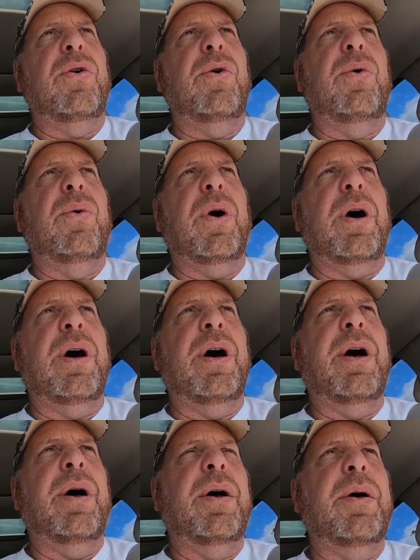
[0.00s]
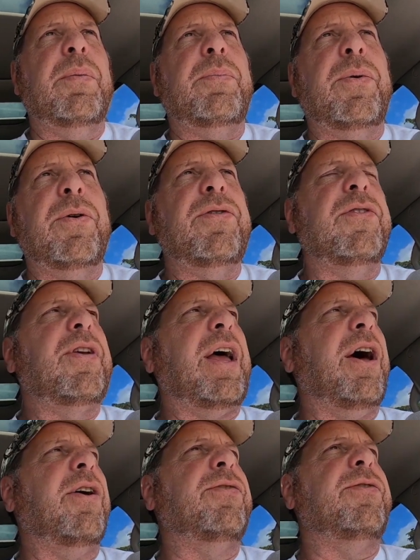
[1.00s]
to a person's
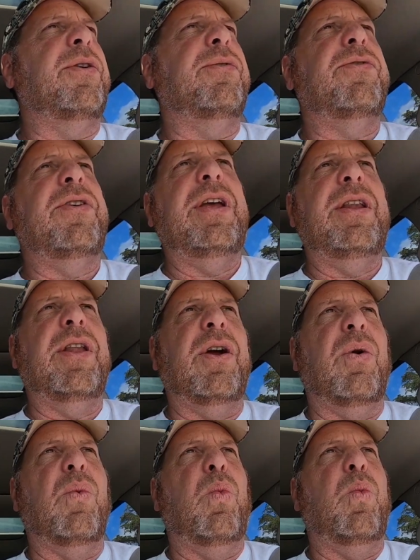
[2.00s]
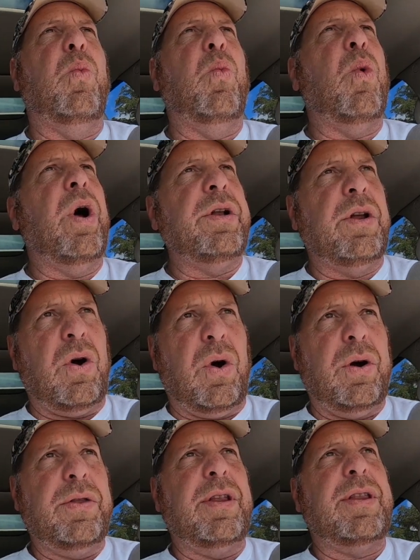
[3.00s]
house. You've seen their one
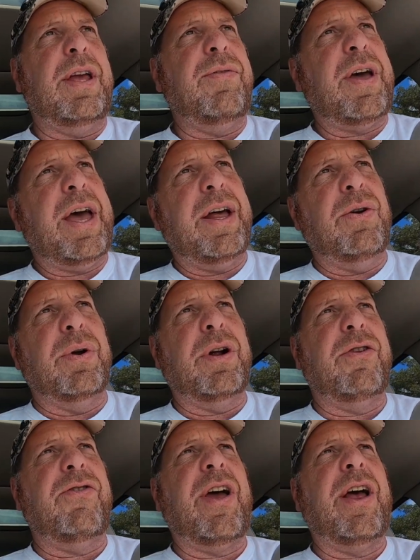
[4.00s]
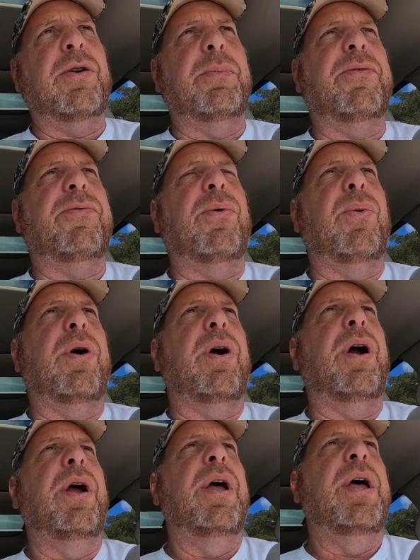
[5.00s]
car that they've had on our channel
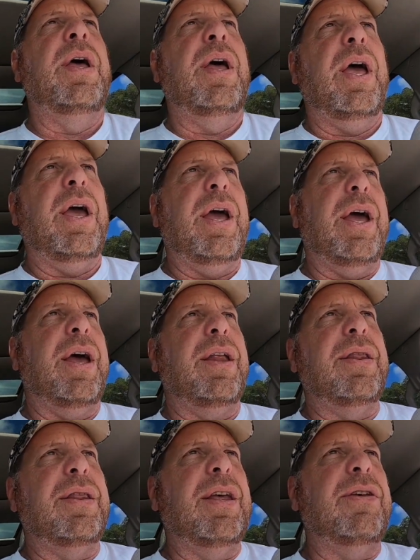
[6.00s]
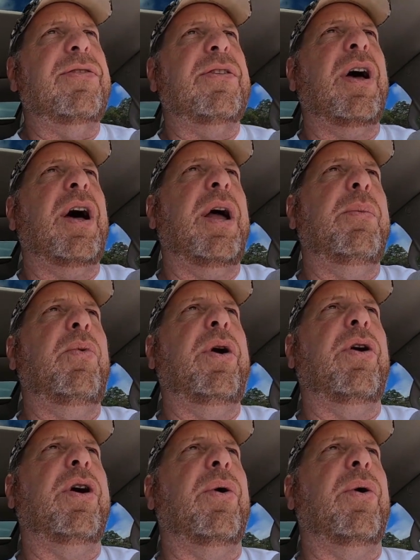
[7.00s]
before, and this time we are